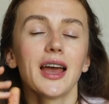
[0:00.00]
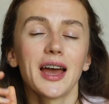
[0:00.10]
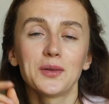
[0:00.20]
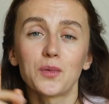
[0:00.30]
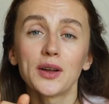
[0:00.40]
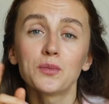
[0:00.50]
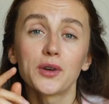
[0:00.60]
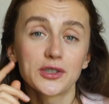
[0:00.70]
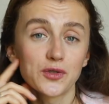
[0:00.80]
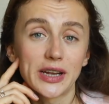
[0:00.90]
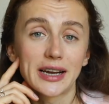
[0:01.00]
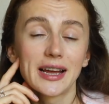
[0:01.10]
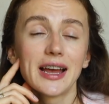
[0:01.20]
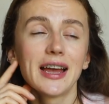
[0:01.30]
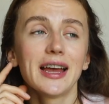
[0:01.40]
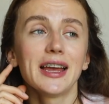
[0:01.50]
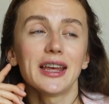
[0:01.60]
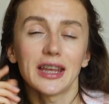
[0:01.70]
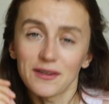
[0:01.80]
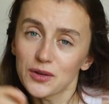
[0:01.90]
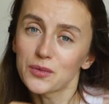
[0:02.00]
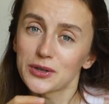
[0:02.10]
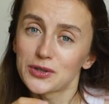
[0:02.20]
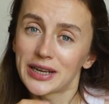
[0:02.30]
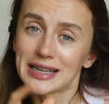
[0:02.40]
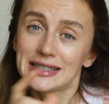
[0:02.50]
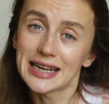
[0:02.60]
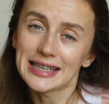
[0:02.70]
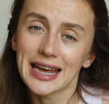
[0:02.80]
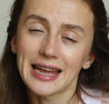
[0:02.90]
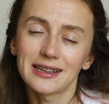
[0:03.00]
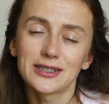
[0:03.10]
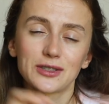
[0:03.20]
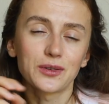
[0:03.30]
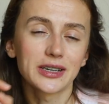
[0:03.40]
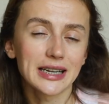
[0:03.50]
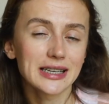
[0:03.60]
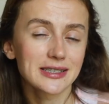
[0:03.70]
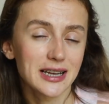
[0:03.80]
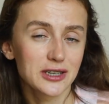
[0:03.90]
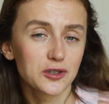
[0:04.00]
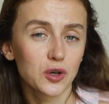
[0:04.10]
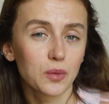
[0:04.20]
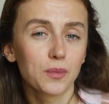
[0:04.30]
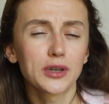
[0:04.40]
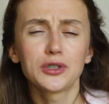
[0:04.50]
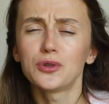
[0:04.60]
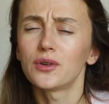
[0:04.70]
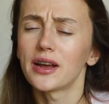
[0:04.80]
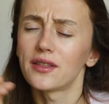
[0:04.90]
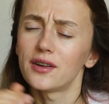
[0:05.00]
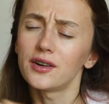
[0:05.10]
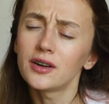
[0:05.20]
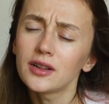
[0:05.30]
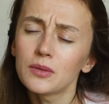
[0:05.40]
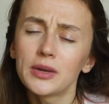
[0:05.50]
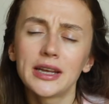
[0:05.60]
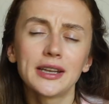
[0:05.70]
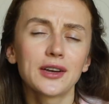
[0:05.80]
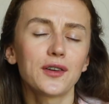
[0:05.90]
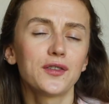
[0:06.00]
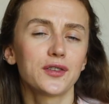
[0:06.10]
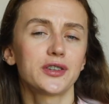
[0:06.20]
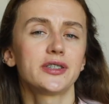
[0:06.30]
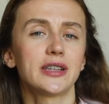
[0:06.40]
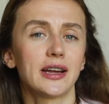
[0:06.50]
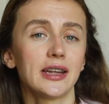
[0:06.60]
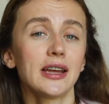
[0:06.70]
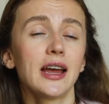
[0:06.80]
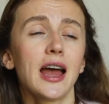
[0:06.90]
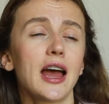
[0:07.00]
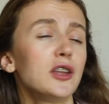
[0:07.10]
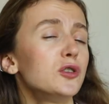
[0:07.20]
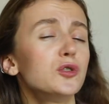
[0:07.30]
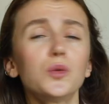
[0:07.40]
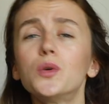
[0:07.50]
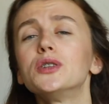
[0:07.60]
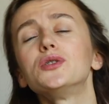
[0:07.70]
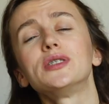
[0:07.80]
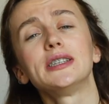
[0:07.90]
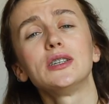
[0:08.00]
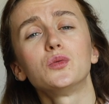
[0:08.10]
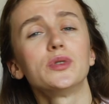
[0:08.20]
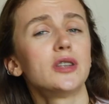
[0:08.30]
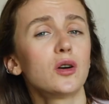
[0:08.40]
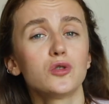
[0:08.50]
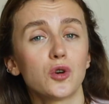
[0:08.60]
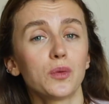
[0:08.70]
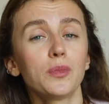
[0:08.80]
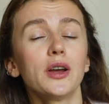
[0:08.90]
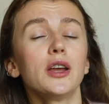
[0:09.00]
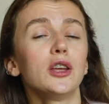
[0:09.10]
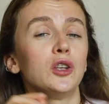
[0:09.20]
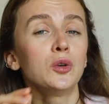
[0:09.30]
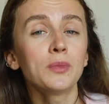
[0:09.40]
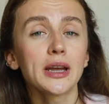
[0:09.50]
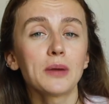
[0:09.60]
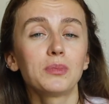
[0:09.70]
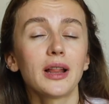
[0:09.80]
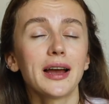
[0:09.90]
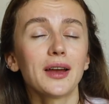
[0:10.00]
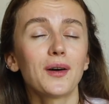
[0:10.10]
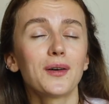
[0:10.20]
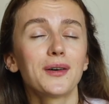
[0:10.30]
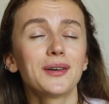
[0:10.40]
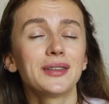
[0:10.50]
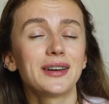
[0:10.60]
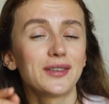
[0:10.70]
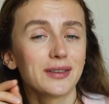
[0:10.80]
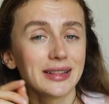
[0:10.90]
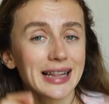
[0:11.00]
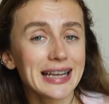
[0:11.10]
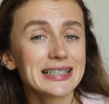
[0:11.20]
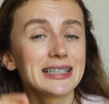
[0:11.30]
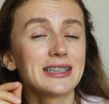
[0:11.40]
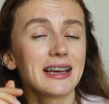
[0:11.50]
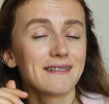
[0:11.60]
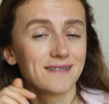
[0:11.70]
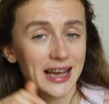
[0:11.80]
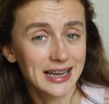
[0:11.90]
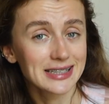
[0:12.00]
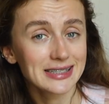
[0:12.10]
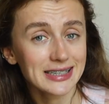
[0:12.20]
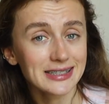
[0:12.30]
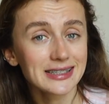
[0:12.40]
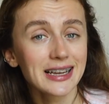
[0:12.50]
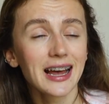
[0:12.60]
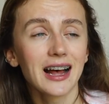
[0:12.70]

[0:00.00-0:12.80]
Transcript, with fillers: And one more trick. If you want to get data analyst or data science job, but you're at the early beginning of your study and you don't want to sit without job, you may apply on related vacancies